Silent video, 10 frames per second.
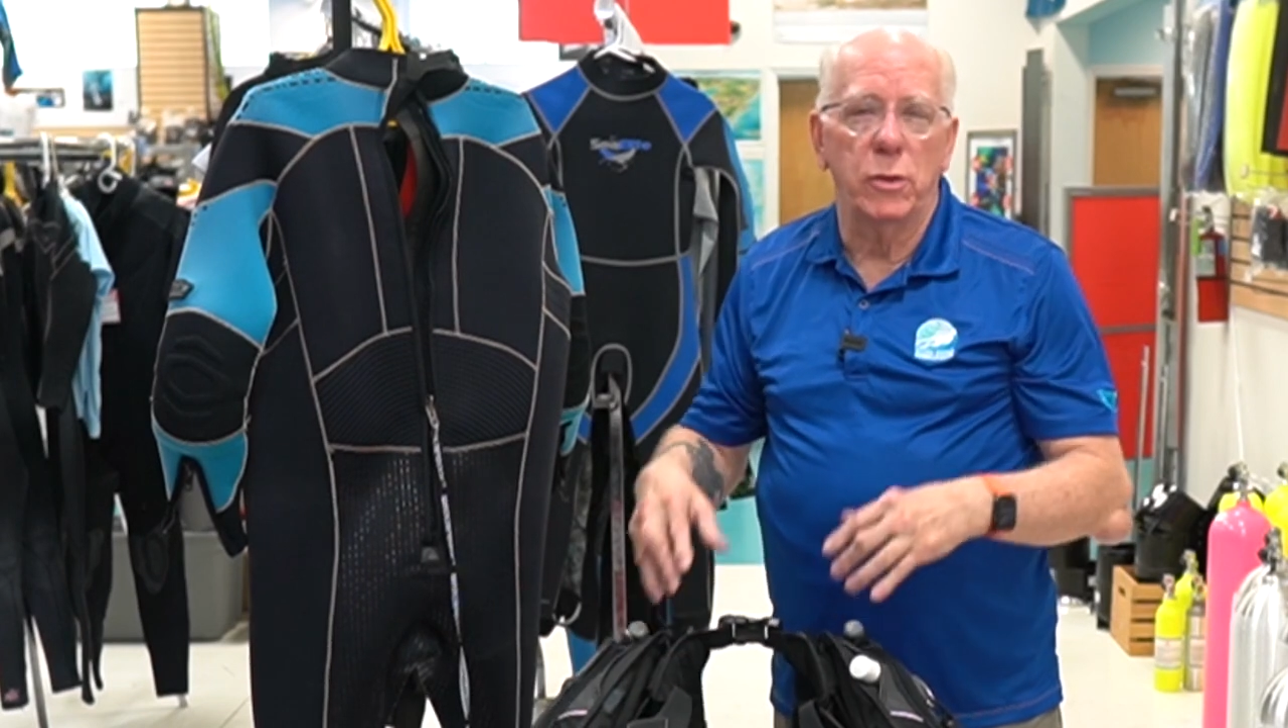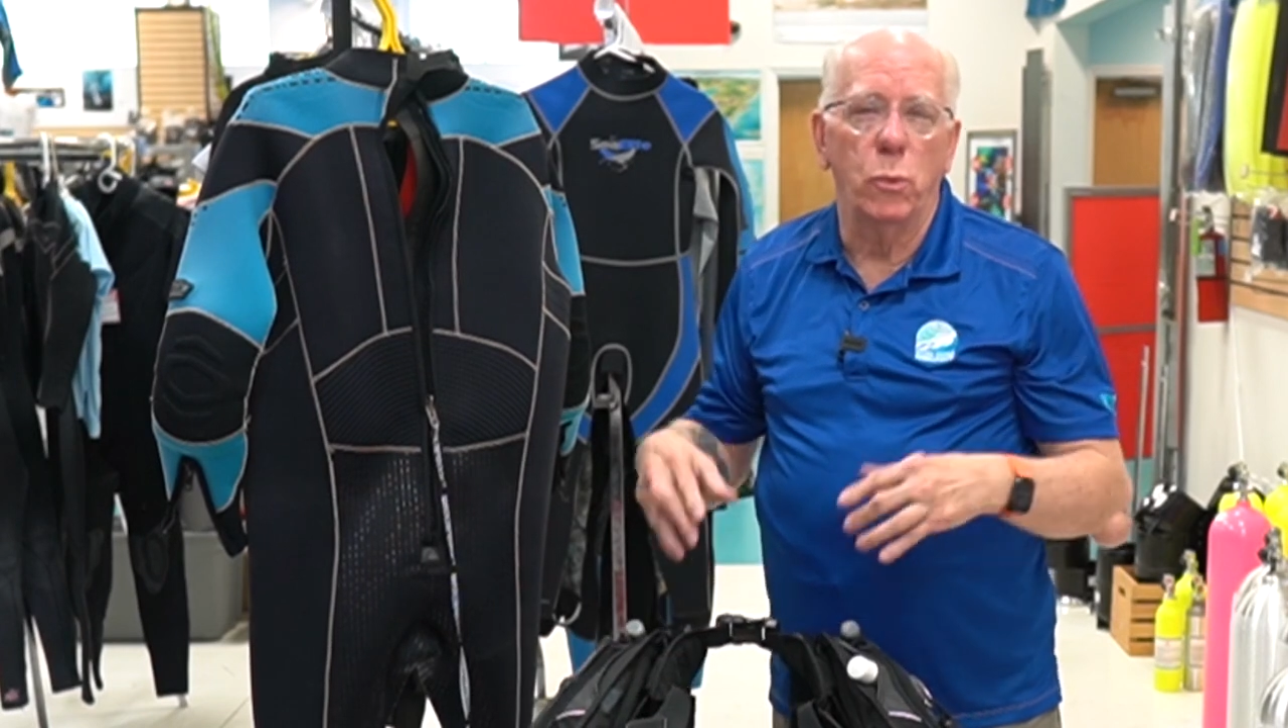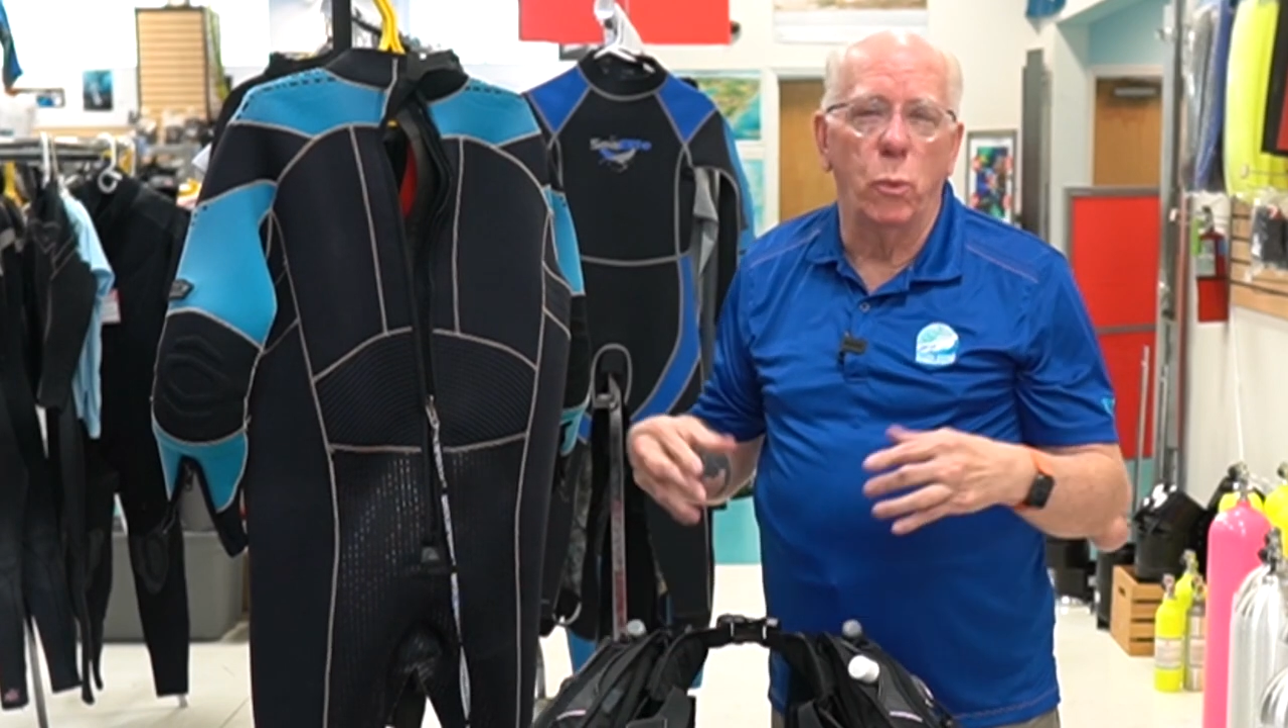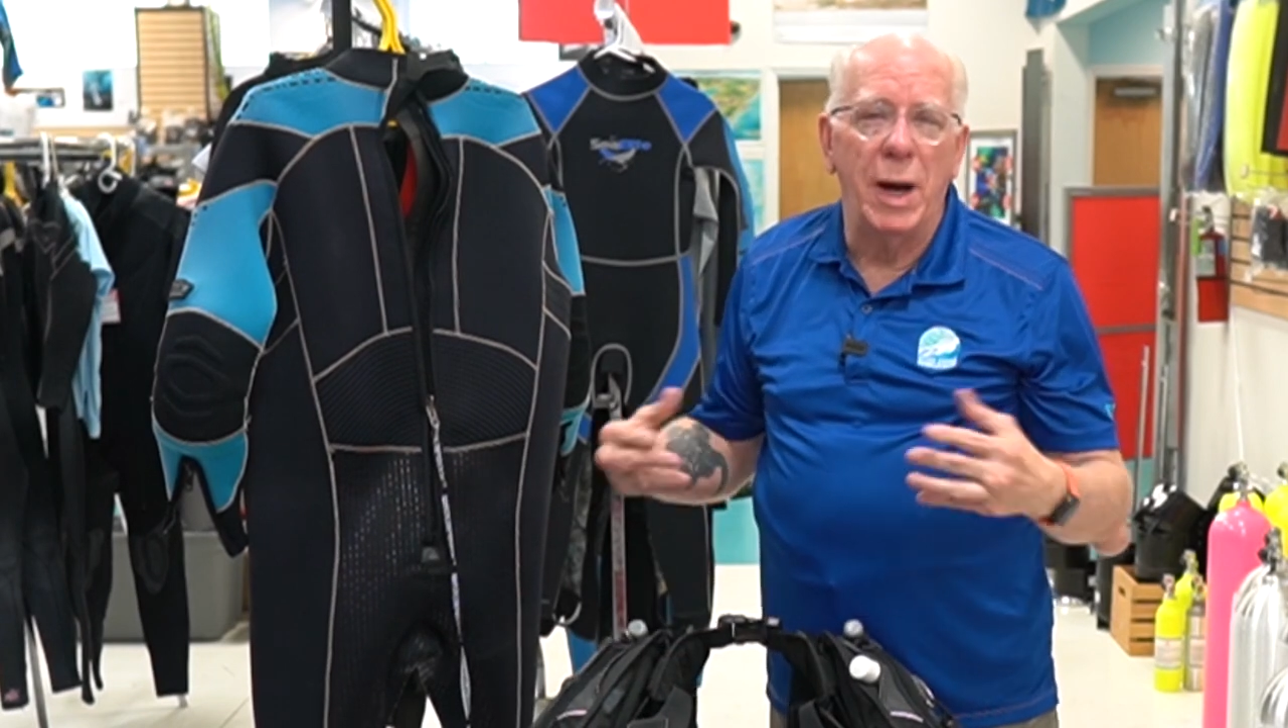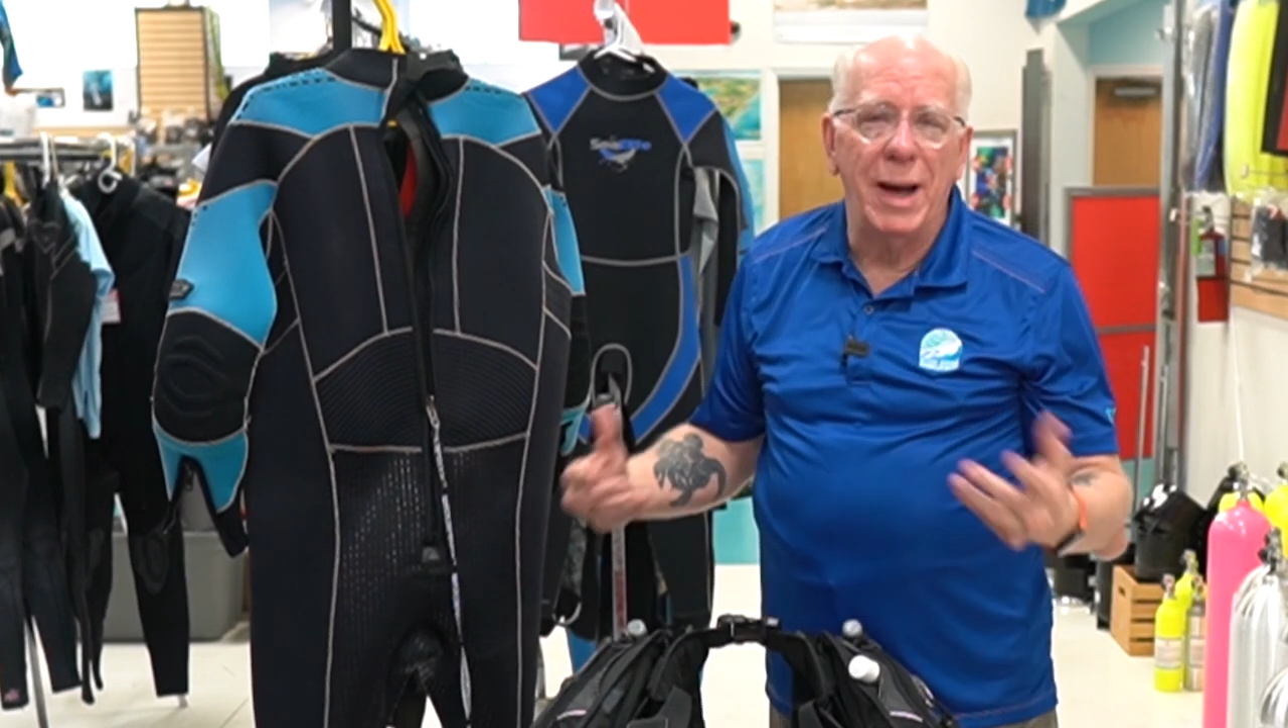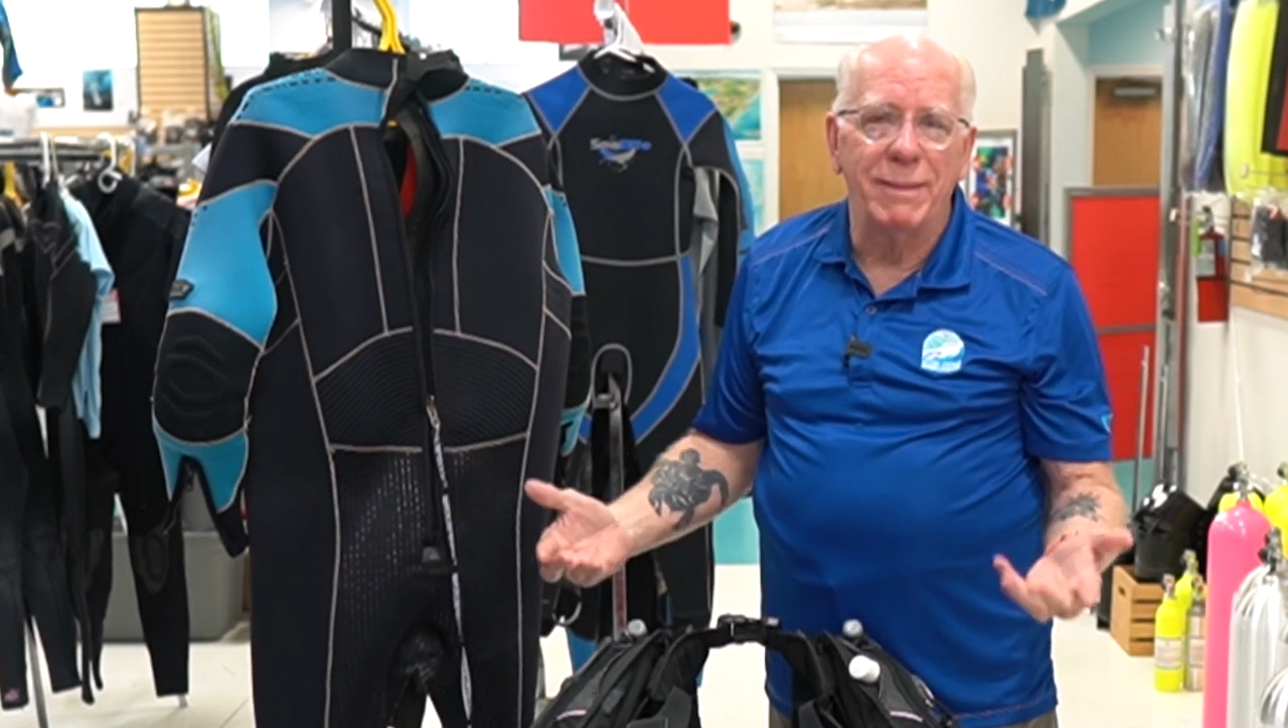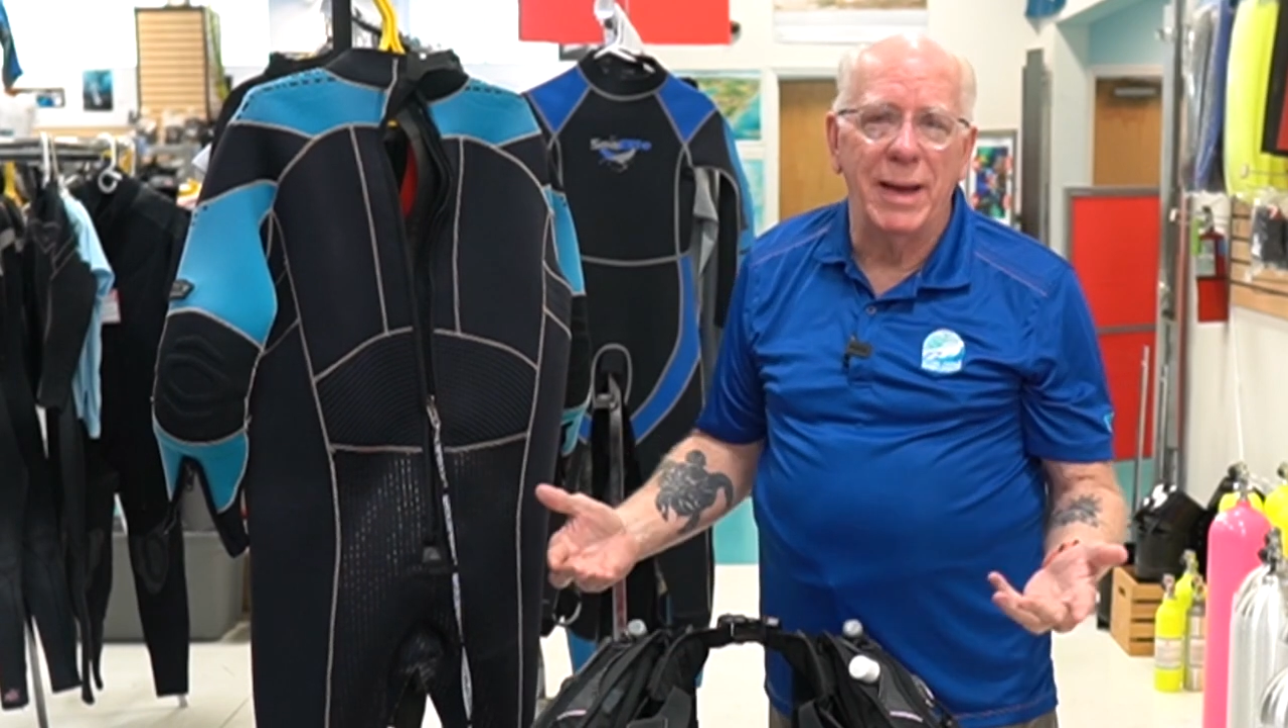and why